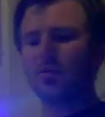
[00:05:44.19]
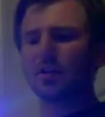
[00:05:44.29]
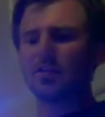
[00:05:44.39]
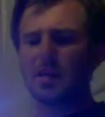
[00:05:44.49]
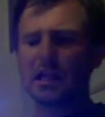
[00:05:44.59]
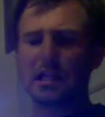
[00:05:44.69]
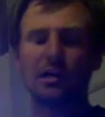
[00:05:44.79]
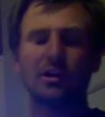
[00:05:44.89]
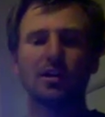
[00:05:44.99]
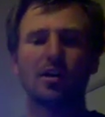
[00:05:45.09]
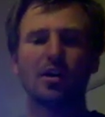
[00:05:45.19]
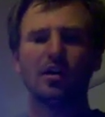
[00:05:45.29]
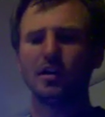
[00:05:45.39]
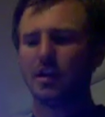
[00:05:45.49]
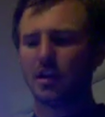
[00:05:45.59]
want it to be cloudy at
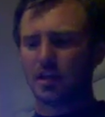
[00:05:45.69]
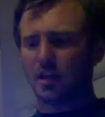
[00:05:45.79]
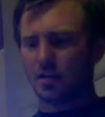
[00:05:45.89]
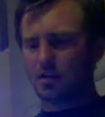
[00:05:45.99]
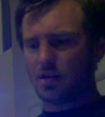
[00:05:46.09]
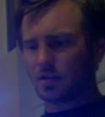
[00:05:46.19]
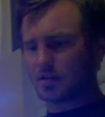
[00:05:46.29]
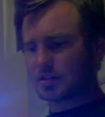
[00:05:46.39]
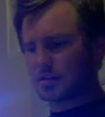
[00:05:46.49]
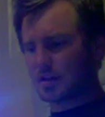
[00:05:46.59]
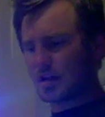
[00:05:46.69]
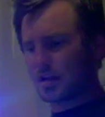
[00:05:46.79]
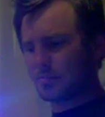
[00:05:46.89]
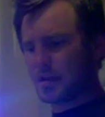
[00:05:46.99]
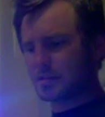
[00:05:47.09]
all, and you could
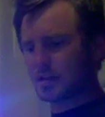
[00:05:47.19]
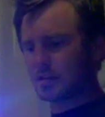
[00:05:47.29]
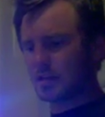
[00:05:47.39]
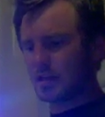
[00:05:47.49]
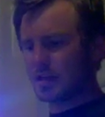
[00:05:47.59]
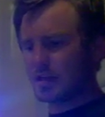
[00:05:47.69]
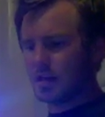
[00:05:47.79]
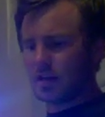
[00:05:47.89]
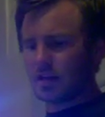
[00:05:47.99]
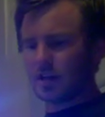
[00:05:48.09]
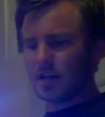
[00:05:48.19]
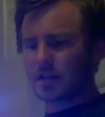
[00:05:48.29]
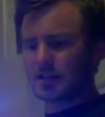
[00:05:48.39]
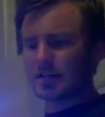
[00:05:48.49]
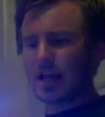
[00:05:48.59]
uh, basically uh,
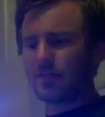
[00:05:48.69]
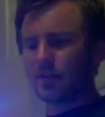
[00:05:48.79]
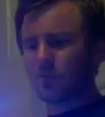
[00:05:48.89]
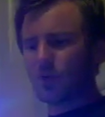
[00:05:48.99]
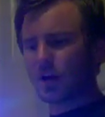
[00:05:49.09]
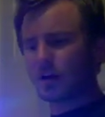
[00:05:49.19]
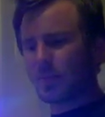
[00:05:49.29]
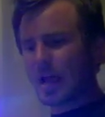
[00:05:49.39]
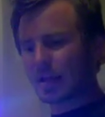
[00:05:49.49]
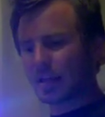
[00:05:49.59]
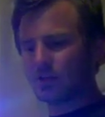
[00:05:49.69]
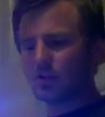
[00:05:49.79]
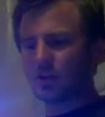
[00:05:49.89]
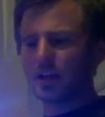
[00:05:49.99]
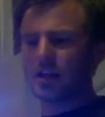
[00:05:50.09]
siphon water back
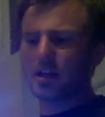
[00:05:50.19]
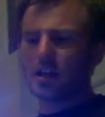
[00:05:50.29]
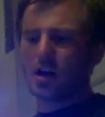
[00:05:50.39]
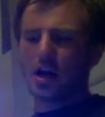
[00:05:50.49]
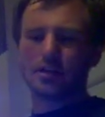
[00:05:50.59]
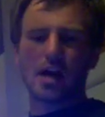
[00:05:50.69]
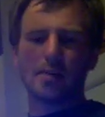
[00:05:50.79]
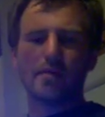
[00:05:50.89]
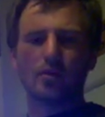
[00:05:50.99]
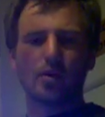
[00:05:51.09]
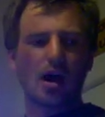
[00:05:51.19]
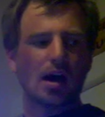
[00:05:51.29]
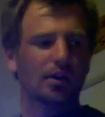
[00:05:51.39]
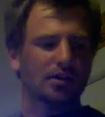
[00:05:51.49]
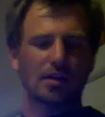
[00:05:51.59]
into it on top of a
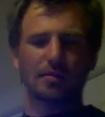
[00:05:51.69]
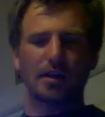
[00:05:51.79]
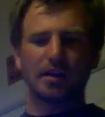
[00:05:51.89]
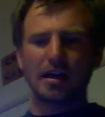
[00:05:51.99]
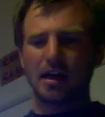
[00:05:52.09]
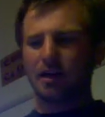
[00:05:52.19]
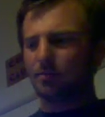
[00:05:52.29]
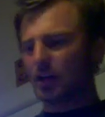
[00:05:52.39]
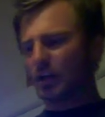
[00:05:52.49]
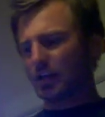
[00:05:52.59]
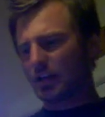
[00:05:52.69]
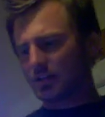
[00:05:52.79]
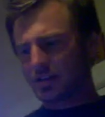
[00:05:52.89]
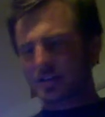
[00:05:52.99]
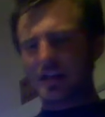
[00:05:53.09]
rock or something like that. But uh,
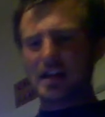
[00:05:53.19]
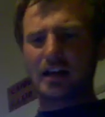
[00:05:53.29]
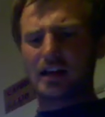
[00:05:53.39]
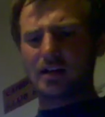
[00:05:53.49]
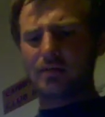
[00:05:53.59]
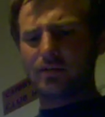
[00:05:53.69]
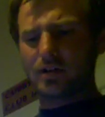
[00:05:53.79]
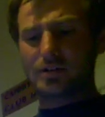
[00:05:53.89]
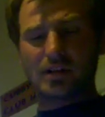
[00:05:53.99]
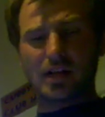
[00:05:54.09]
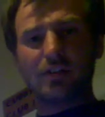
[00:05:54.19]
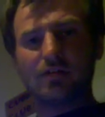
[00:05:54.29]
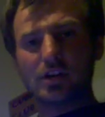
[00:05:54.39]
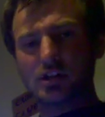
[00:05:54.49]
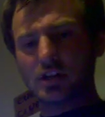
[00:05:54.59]
since I got inverts and a
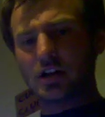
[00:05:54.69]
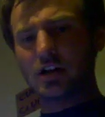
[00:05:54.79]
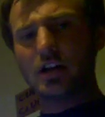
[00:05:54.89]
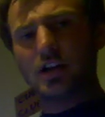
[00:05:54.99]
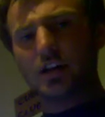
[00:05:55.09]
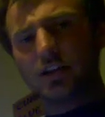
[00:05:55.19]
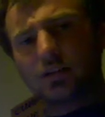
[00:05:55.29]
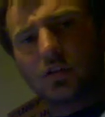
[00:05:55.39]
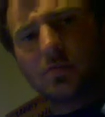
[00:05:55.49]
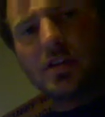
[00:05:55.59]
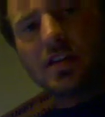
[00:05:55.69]
fish in there, this would be